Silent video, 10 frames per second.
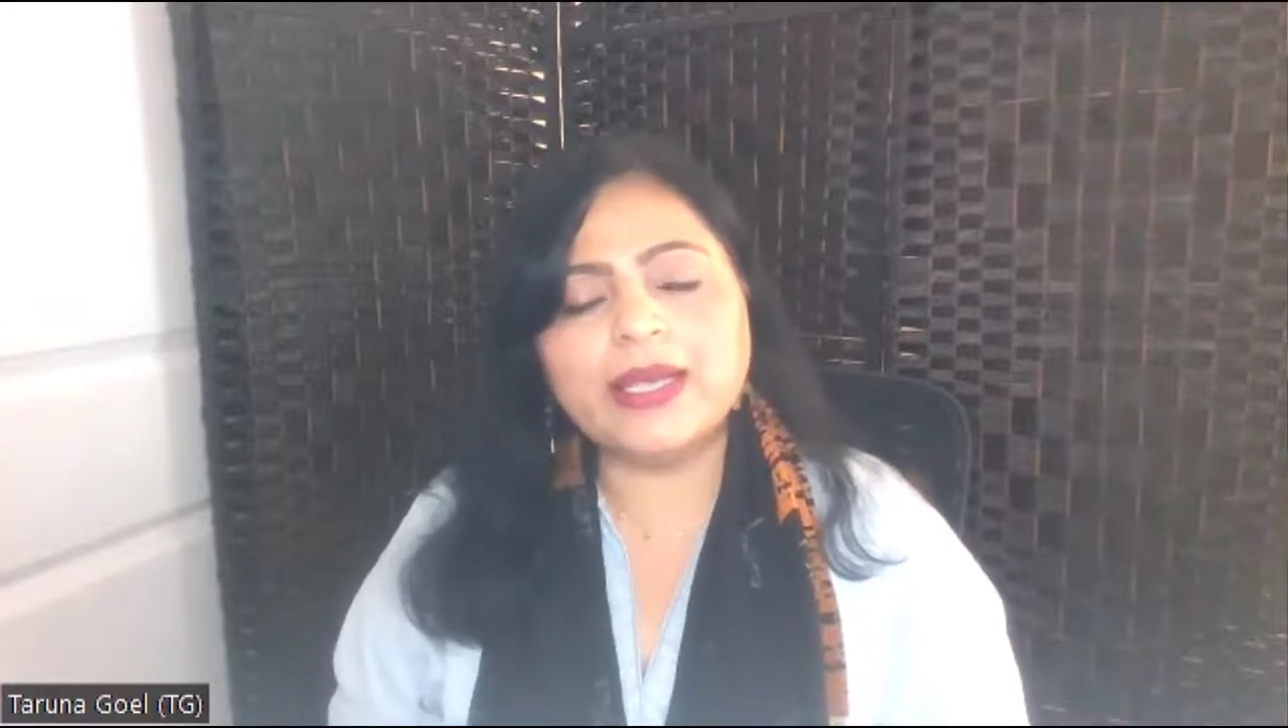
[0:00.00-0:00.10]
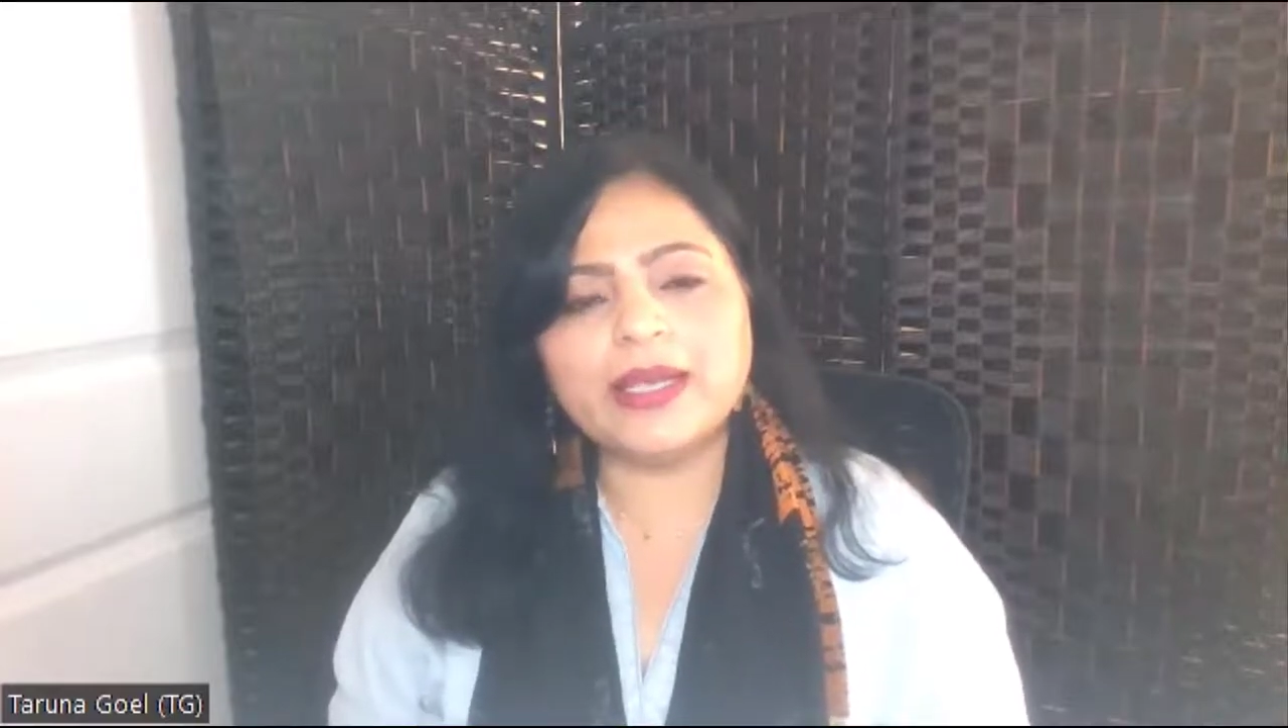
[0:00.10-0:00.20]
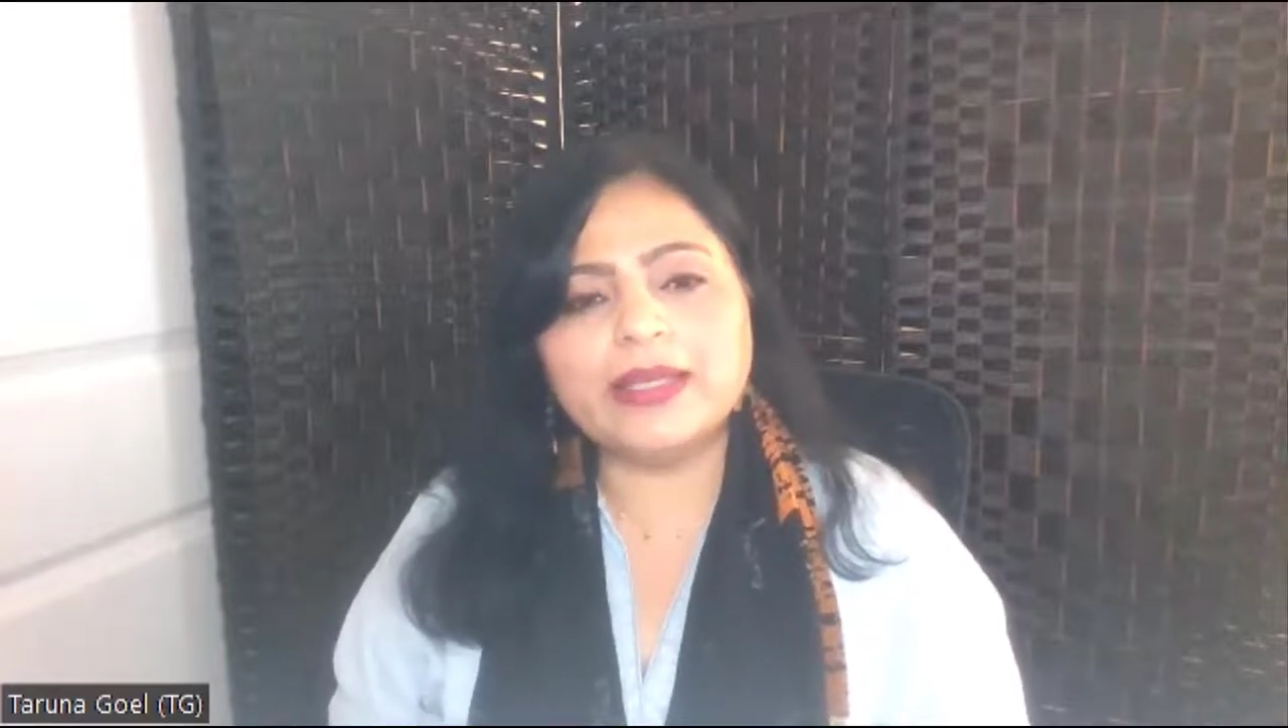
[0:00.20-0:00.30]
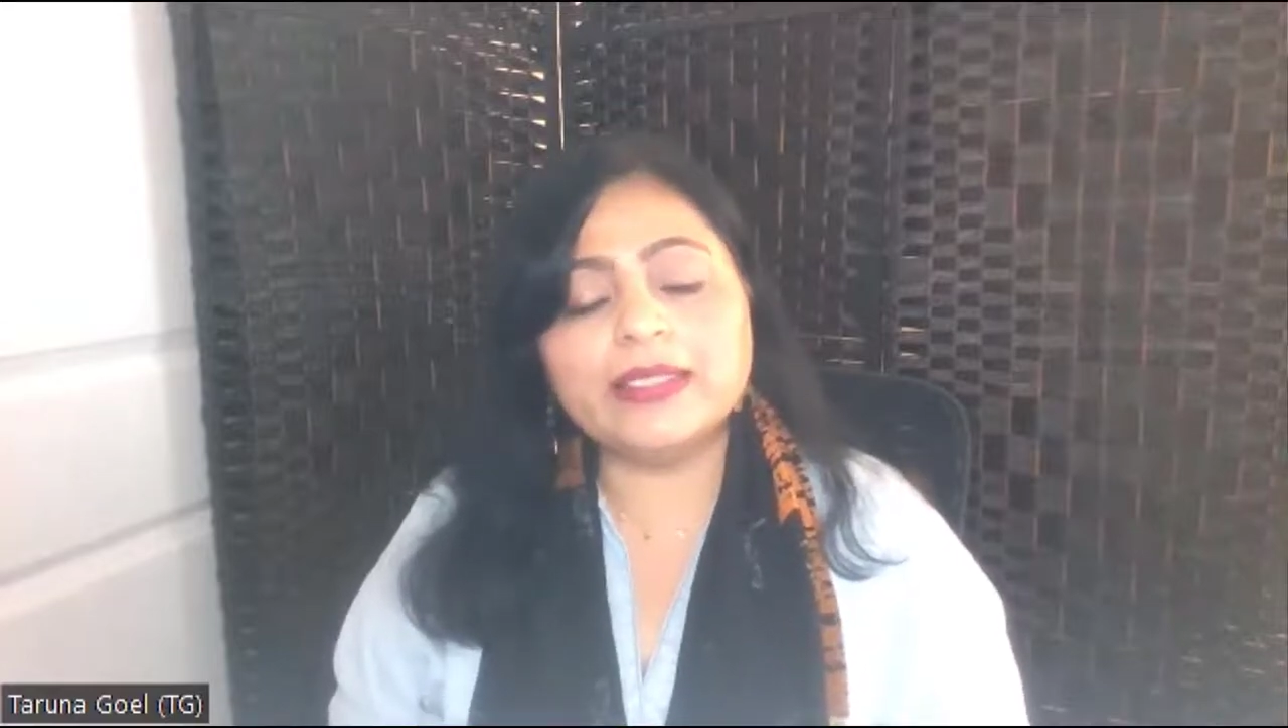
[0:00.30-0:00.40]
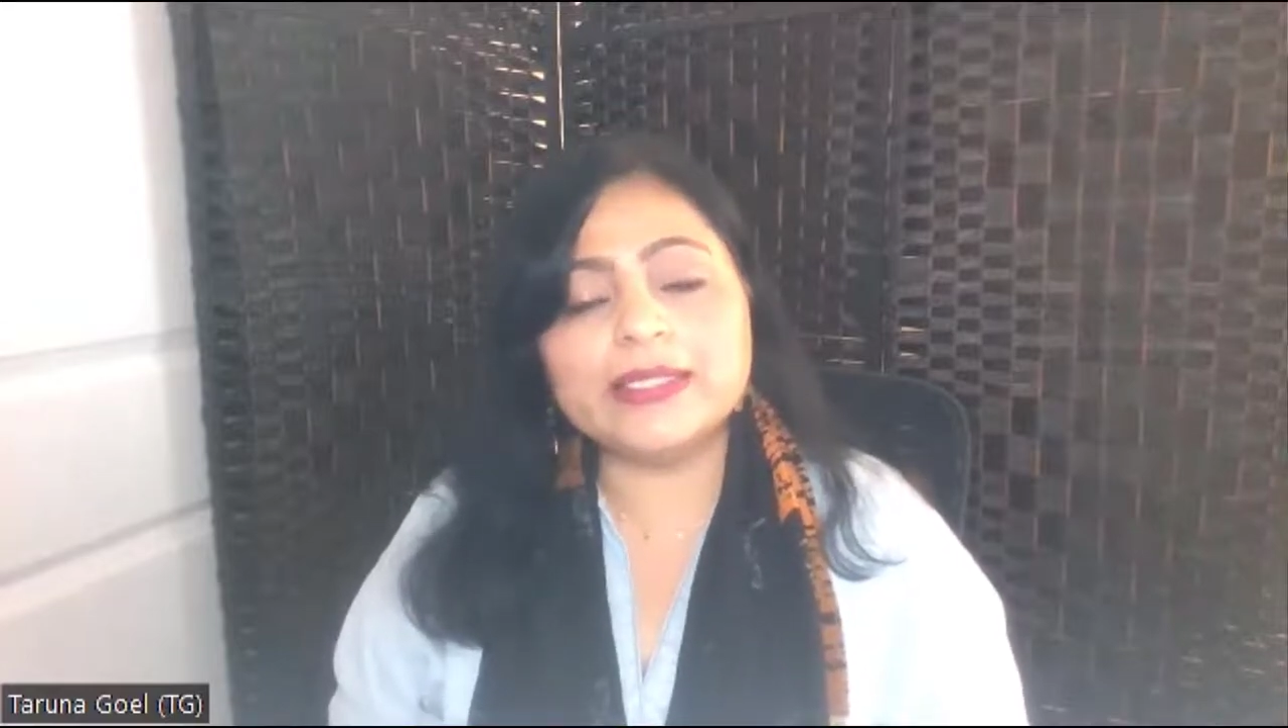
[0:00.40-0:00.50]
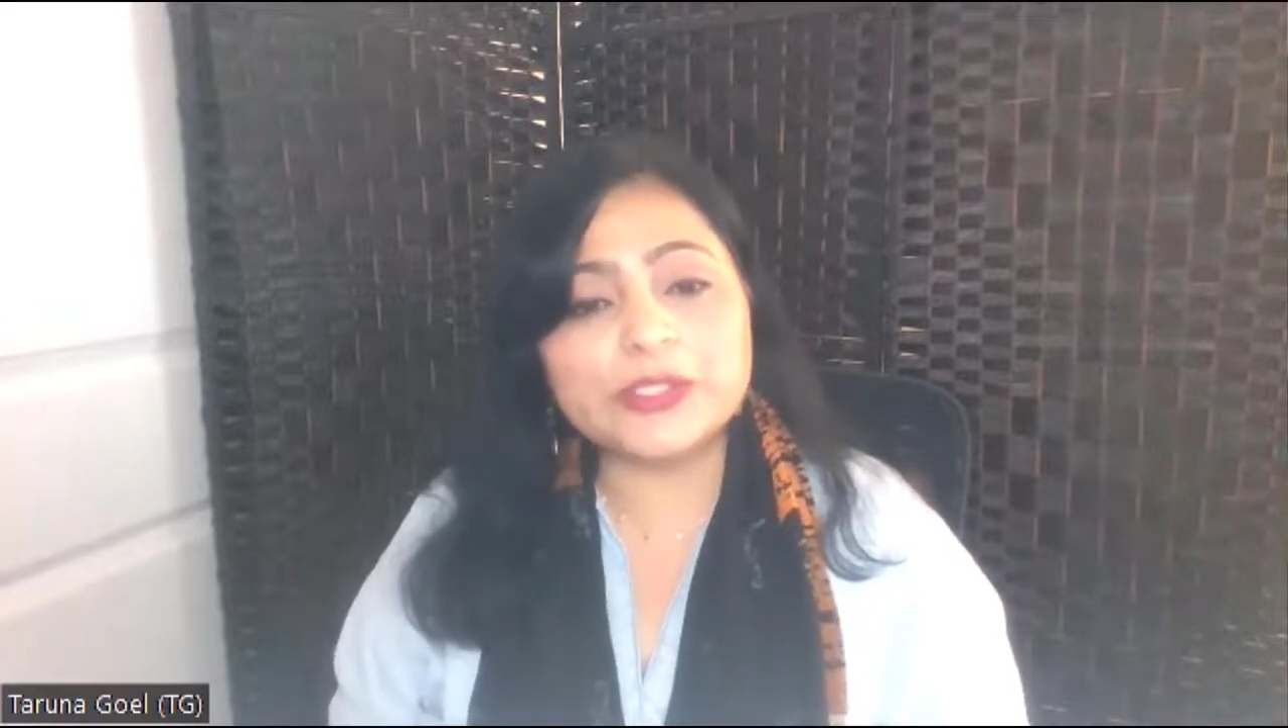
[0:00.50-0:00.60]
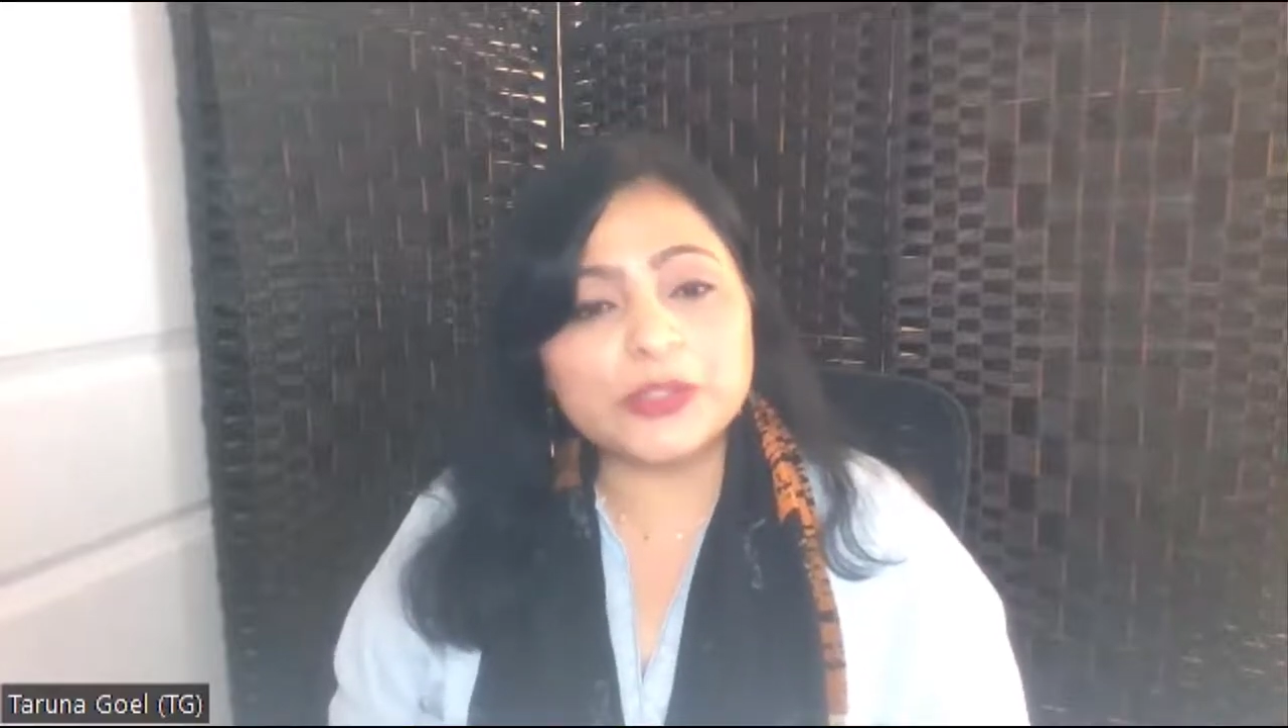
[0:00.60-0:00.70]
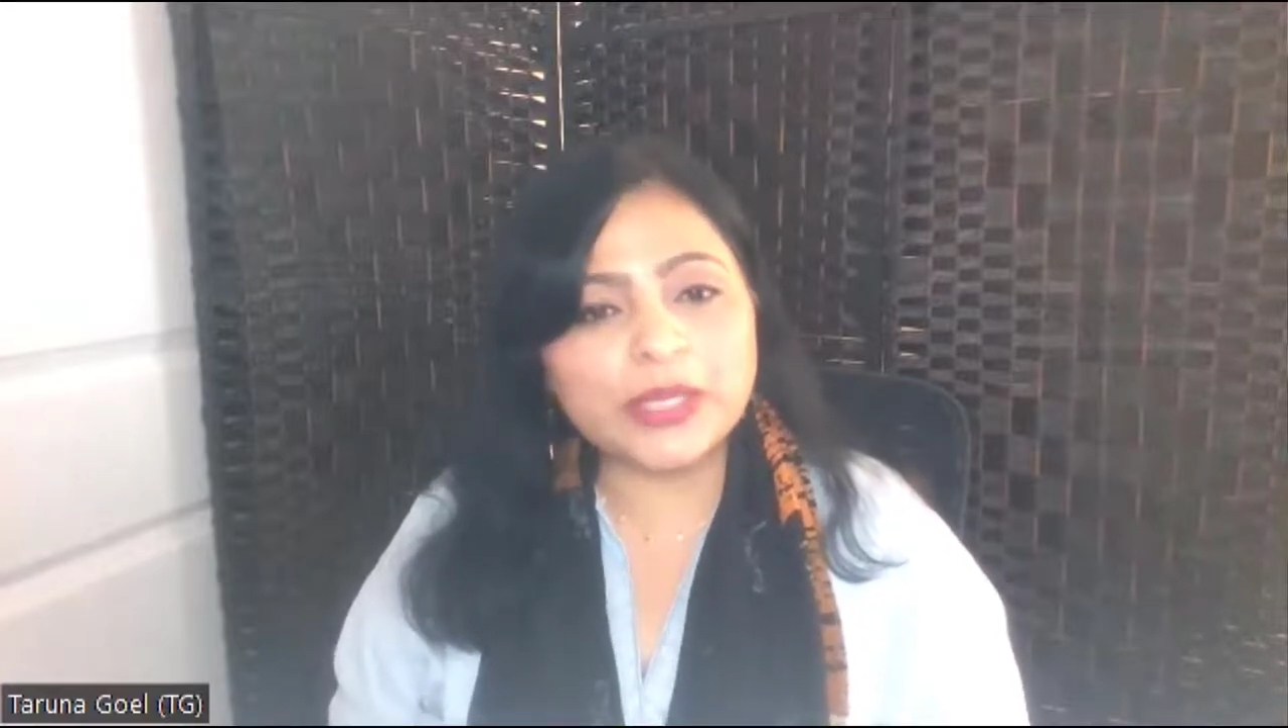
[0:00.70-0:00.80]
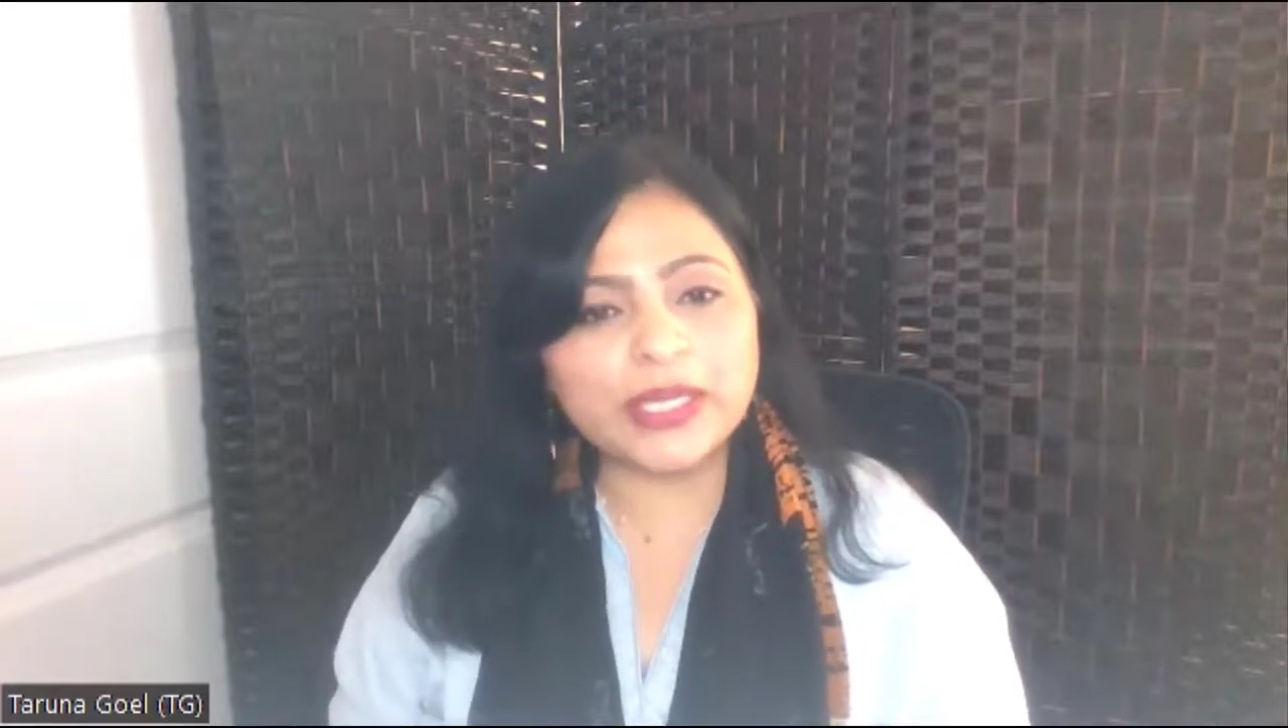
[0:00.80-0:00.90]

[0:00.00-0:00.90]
and listen to